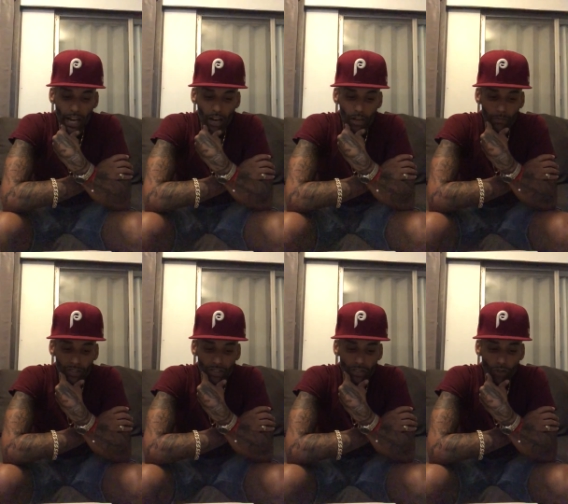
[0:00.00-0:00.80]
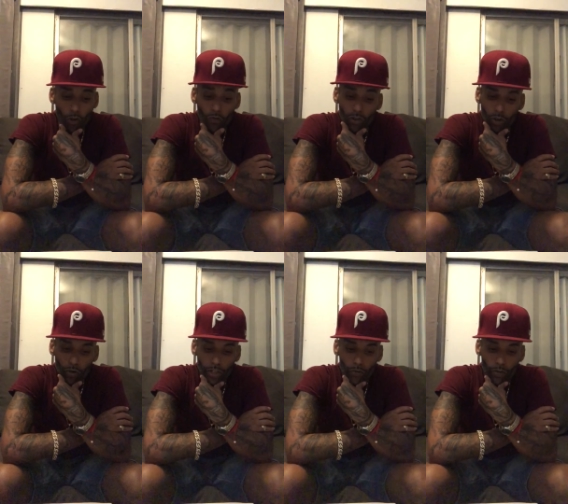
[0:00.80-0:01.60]
that hummus is
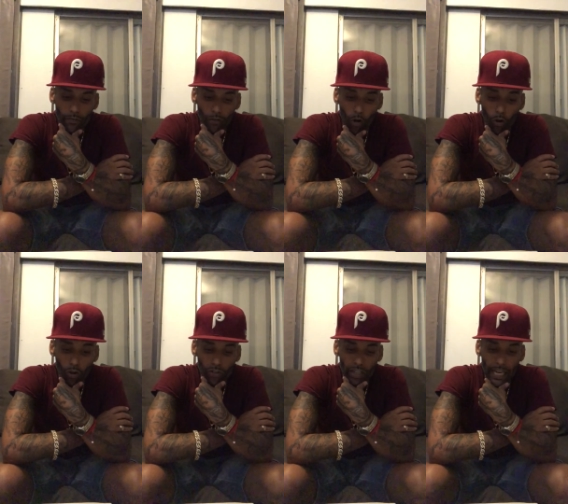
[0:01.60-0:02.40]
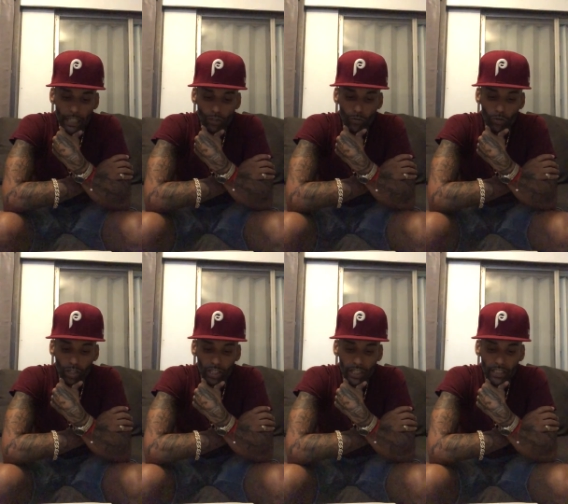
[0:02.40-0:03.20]
overloaded with all the natural
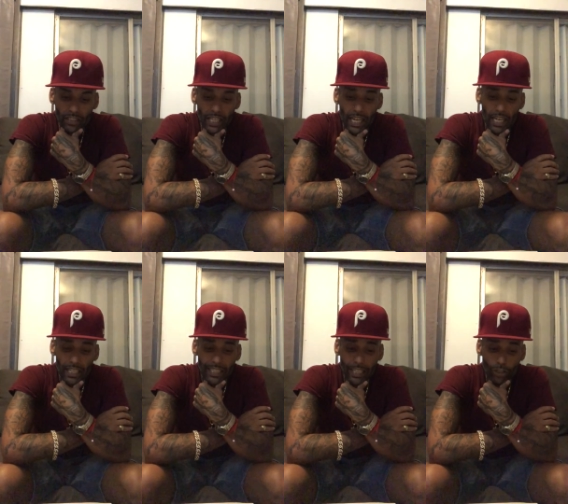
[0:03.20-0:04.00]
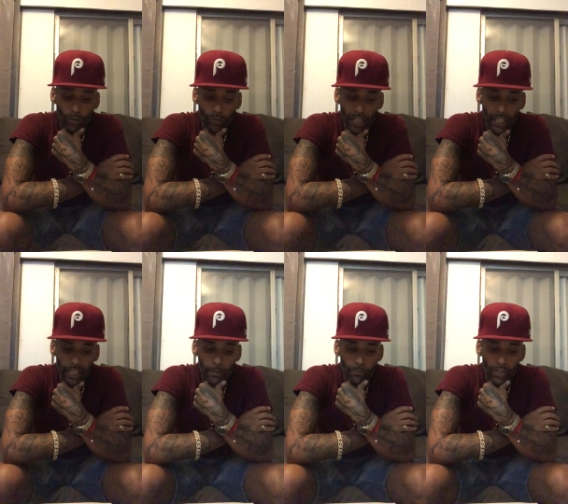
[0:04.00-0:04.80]
goodness that you
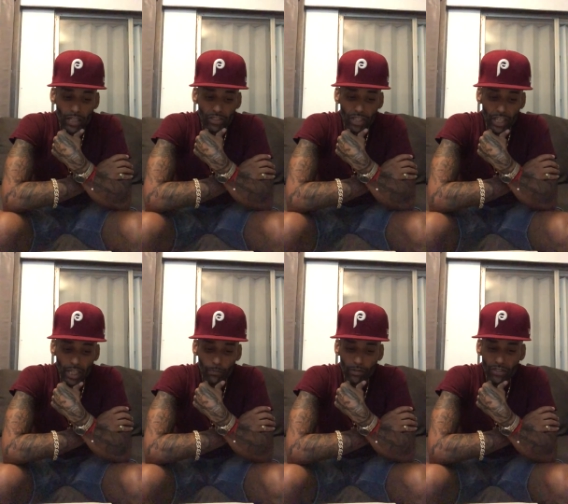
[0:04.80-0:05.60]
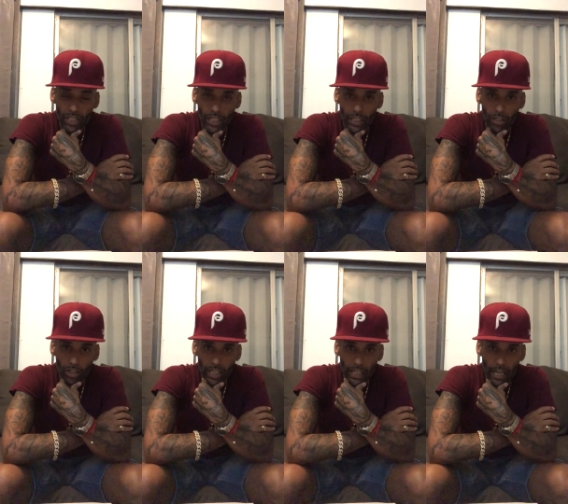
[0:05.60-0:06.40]
need to keep your skin
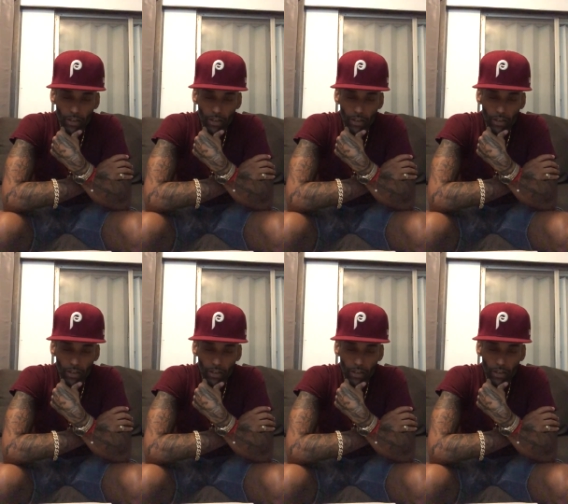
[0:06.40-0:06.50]
looking